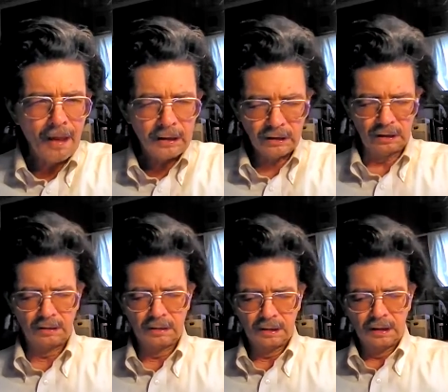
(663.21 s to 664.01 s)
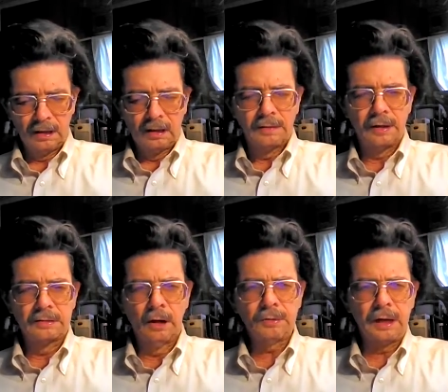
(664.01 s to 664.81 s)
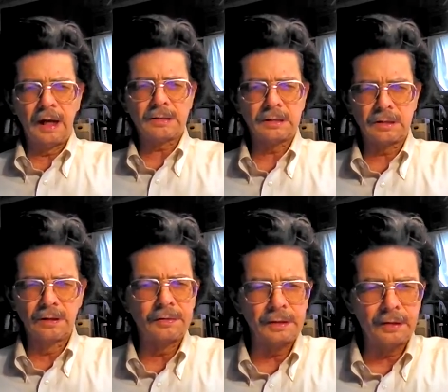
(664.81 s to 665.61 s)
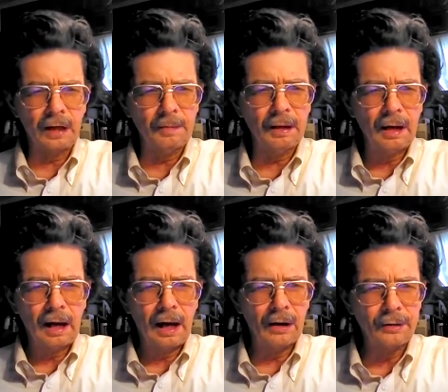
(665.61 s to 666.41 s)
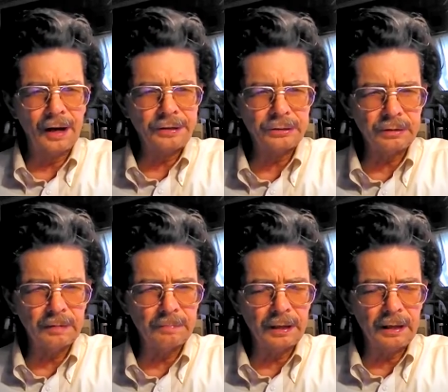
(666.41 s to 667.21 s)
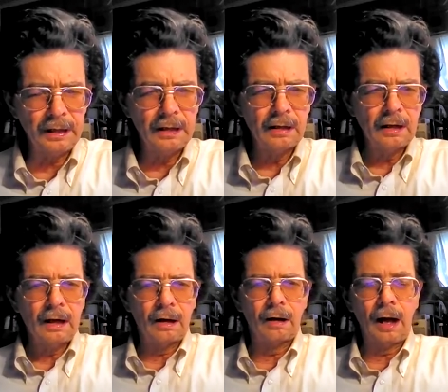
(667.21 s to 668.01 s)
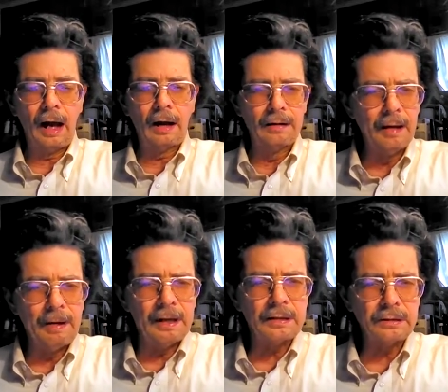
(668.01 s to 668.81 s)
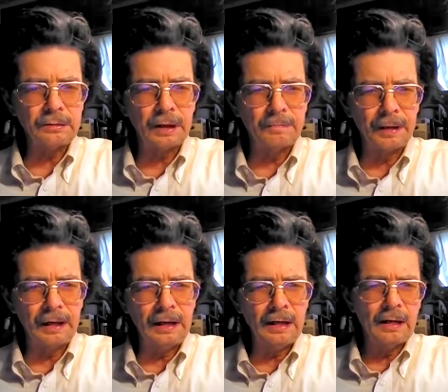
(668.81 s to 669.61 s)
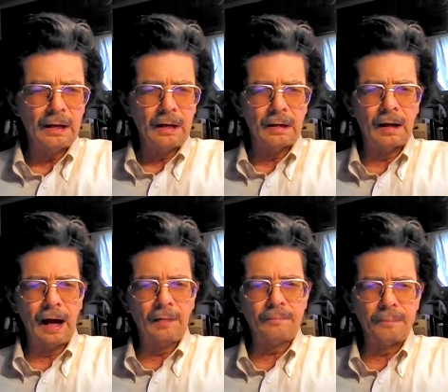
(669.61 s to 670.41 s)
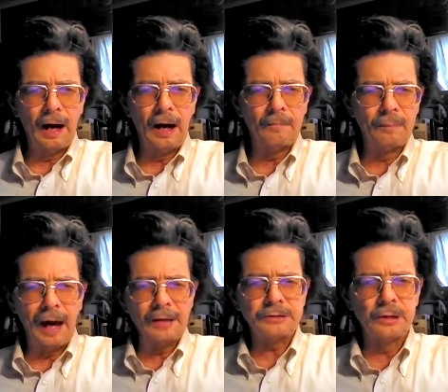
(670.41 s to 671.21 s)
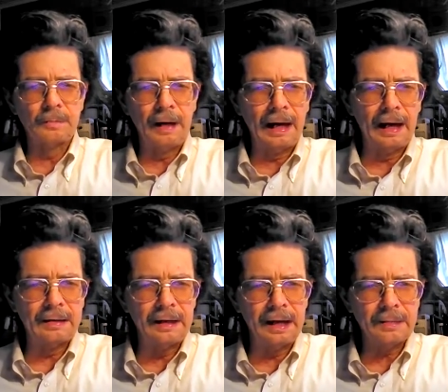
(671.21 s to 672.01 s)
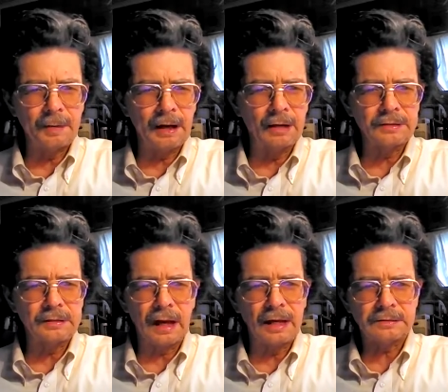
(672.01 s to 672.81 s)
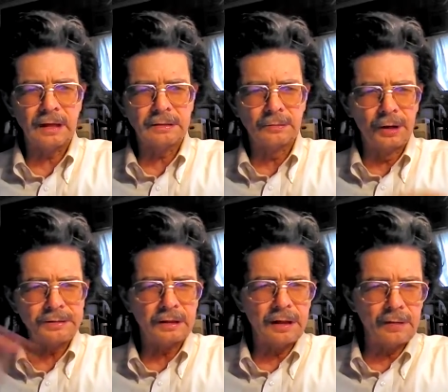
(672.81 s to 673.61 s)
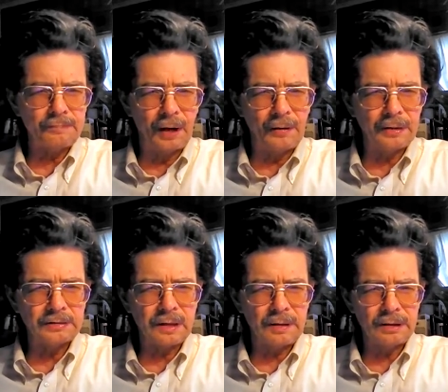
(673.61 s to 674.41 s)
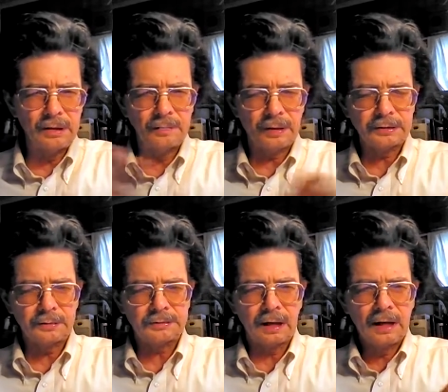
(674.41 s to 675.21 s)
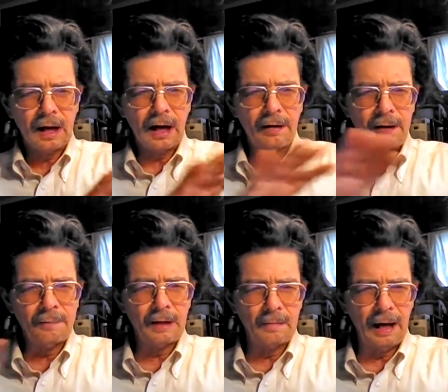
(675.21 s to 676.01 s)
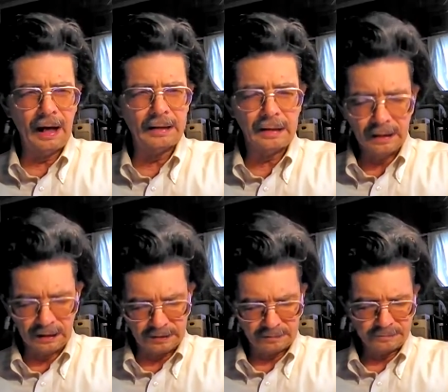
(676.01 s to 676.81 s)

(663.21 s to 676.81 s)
There's no test that's going to determine how great you can be, or how limitless you can be, or how vast your mind is, because the test doesn't reach into the furthest of the universe, which our infinite mind does.